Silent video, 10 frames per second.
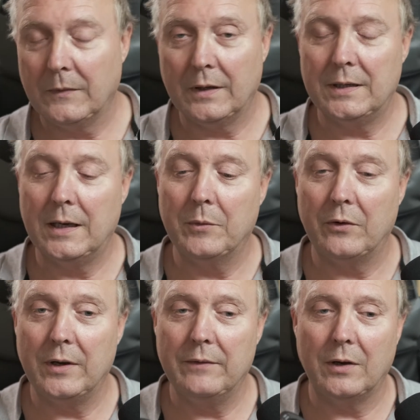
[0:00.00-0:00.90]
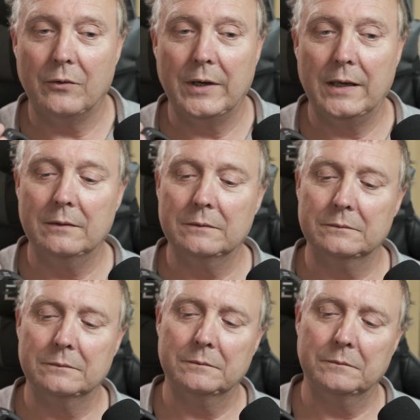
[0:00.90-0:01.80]
I take my RevoRing,
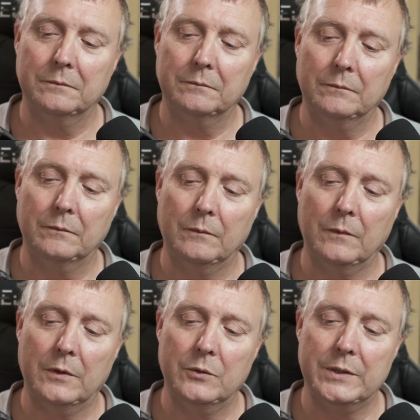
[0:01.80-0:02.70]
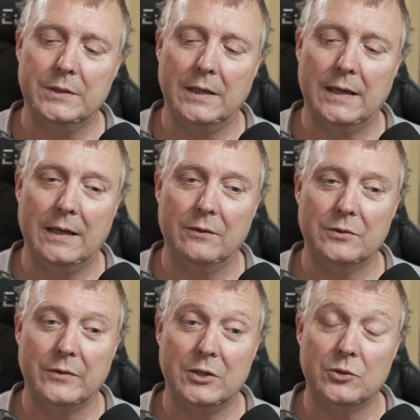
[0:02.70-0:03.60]
twist it down
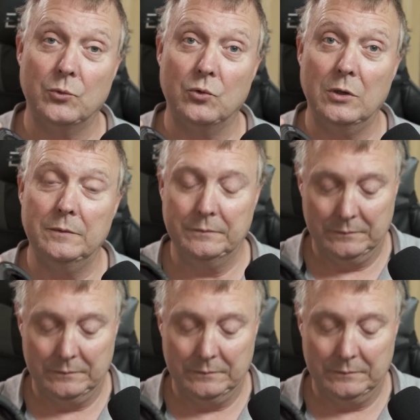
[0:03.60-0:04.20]
so it's smaller,